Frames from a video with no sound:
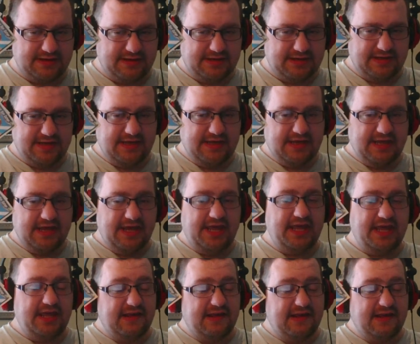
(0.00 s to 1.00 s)
He is
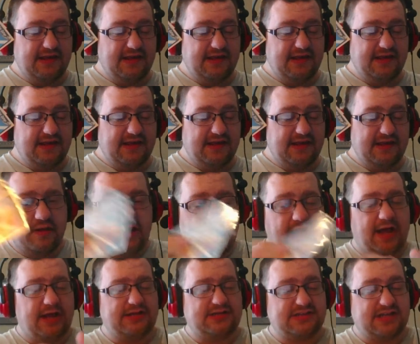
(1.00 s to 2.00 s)
our 1-cost
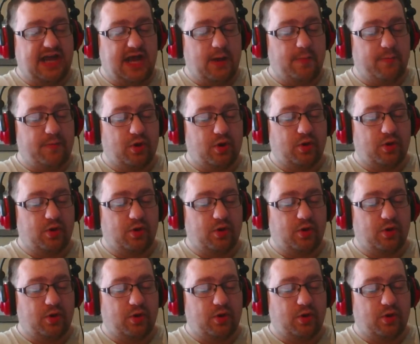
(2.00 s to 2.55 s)
combo